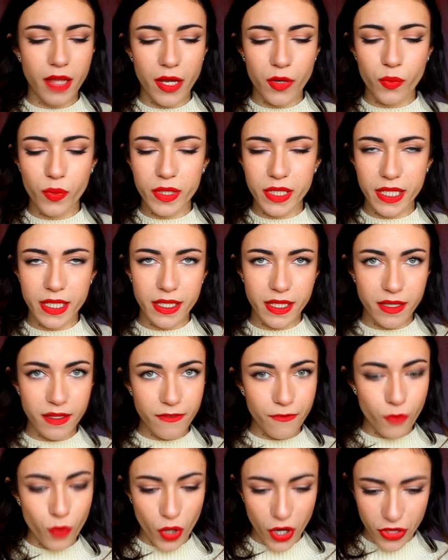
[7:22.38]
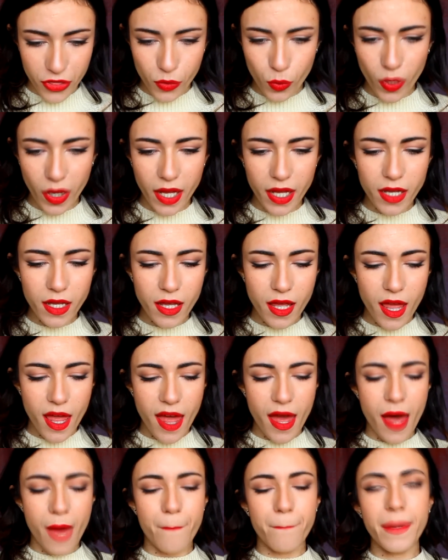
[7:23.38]
like we did in the fourth way,
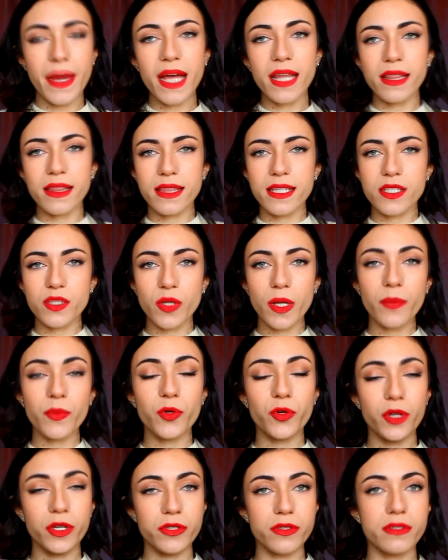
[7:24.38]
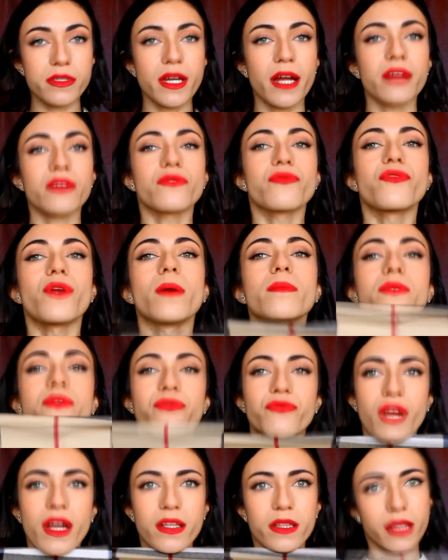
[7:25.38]
but this time we're going to start from the
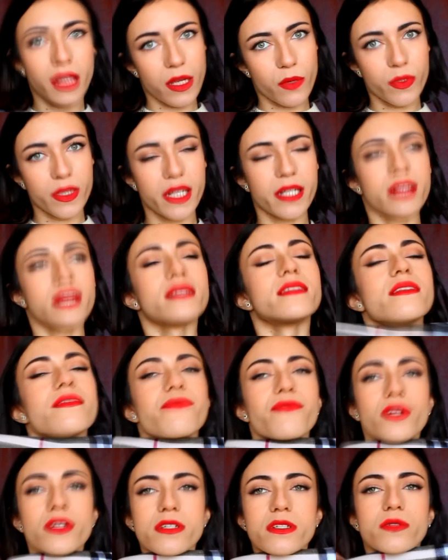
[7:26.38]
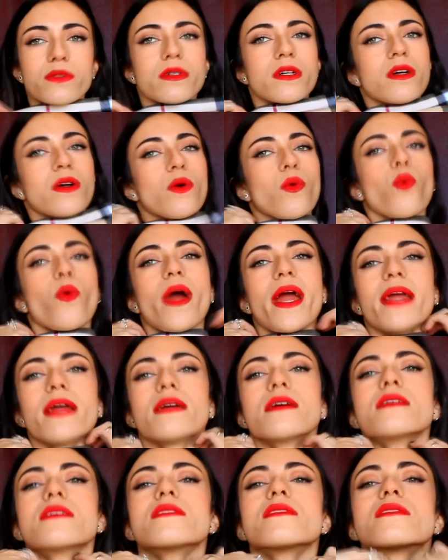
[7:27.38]
front, like we did in the first
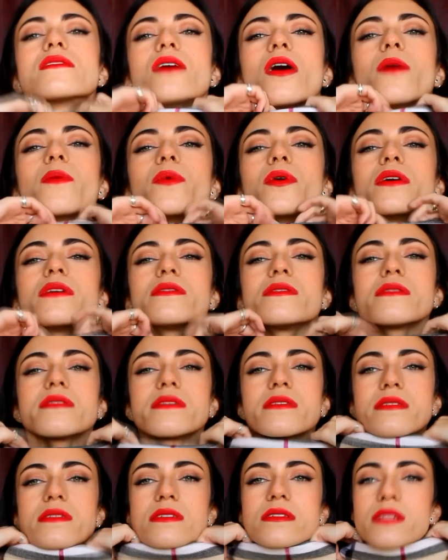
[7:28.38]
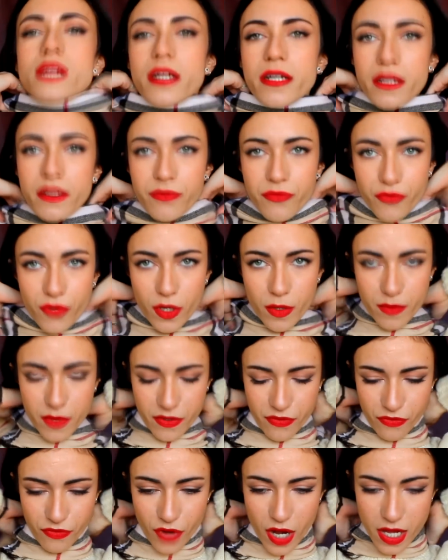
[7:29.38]
way. So I'm going to start it from
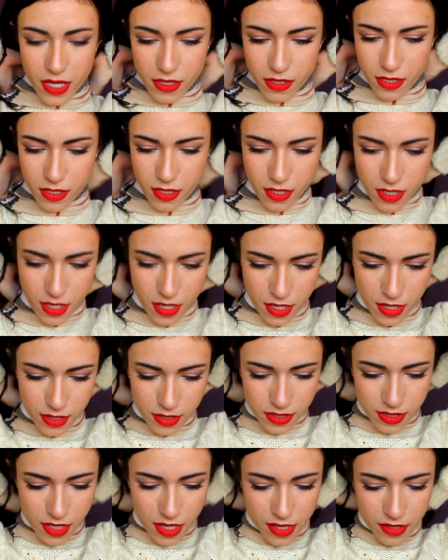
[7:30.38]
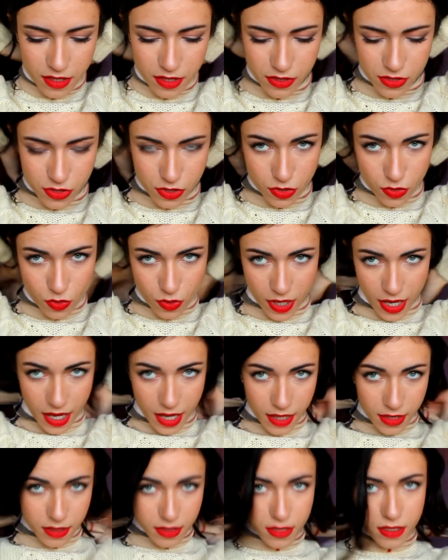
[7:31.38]
the front, take the two
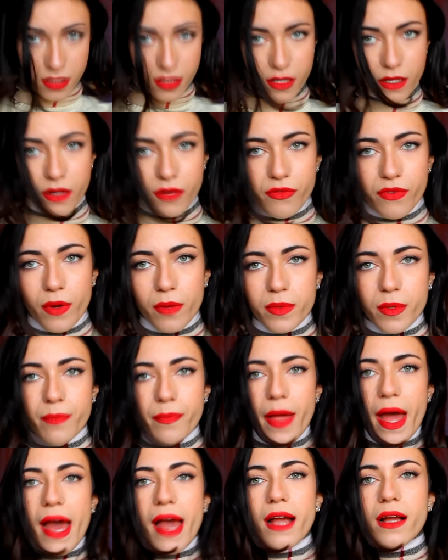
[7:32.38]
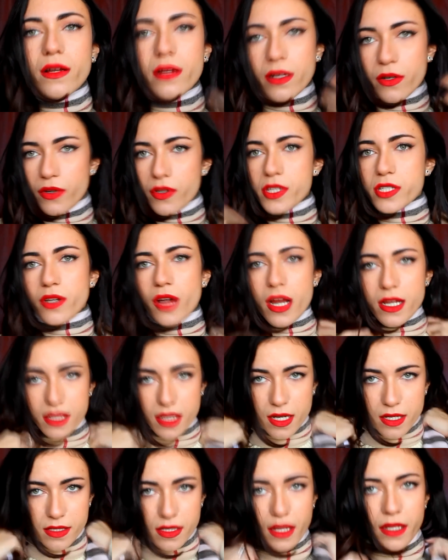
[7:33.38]
ends from the back, crisscross
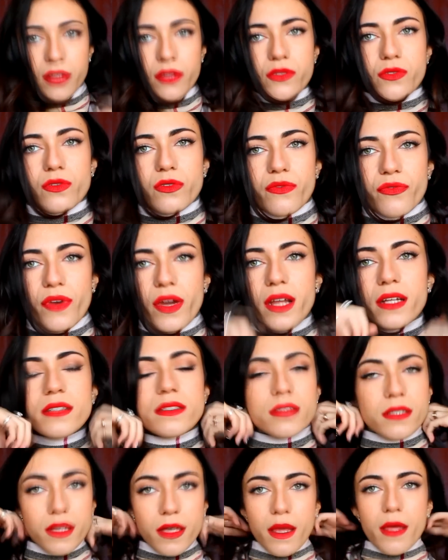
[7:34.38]
it, take it to the front,